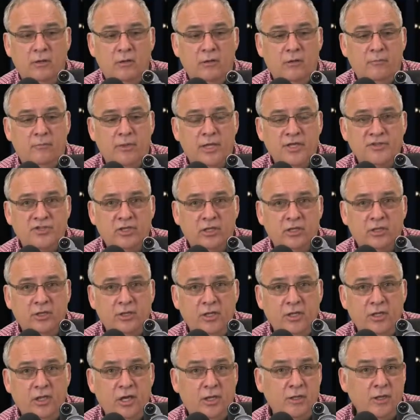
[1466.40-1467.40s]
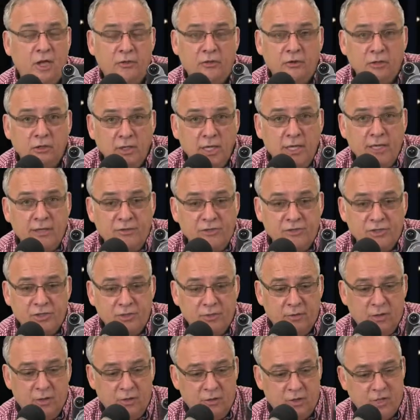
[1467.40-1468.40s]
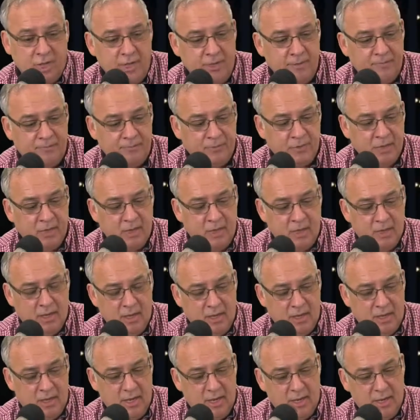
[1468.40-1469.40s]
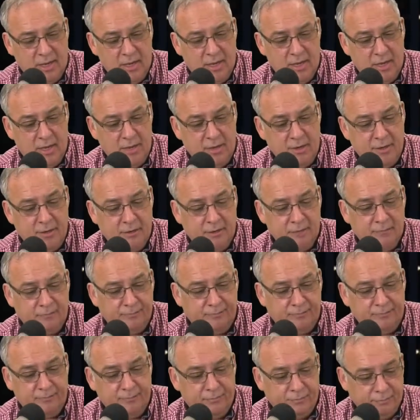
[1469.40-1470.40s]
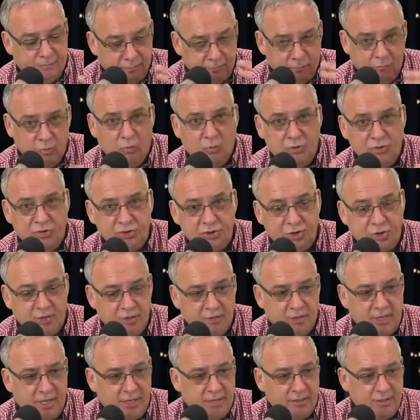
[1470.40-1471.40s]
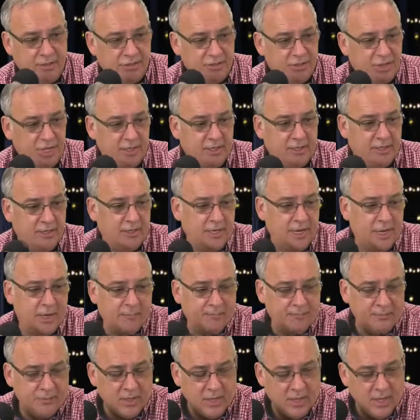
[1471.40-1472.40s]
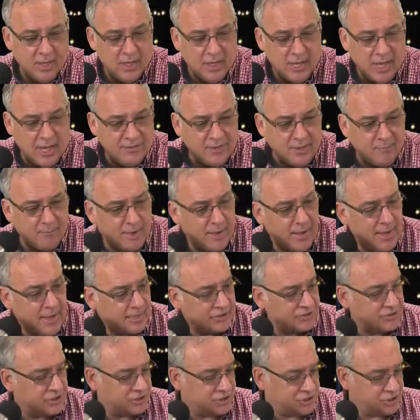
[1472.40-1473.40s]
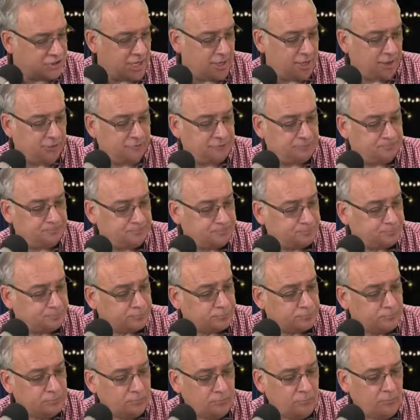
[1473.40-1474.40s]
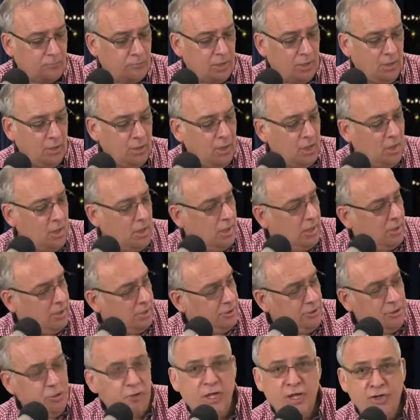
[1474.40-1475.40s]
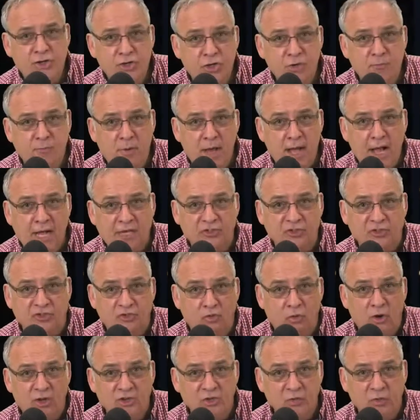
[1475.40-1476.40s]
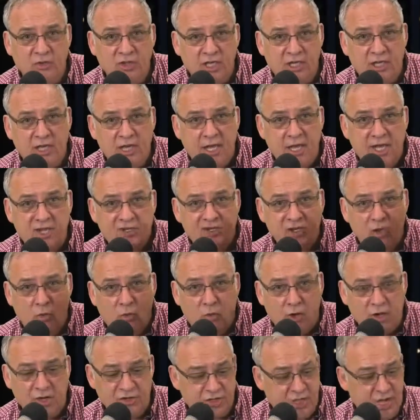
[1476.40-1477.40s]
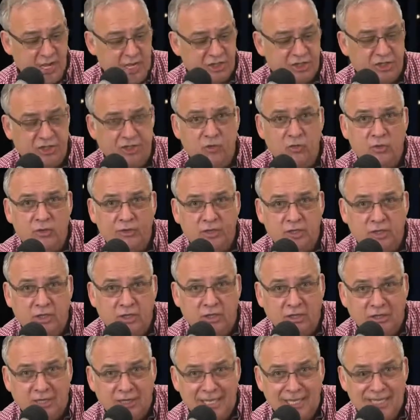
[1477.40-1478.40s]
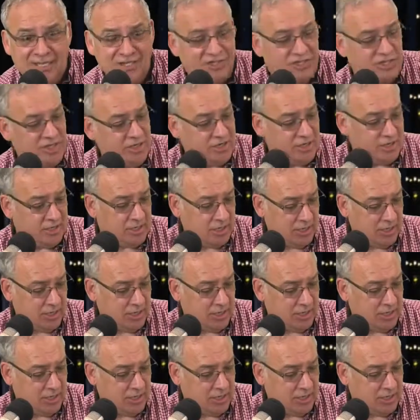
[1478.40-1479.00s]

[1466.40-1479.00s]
basically another lens, okay? And we'll show you that in a second. Now, on the box itself, you get two boxes. One's with the case, and one is actually with the lens in it.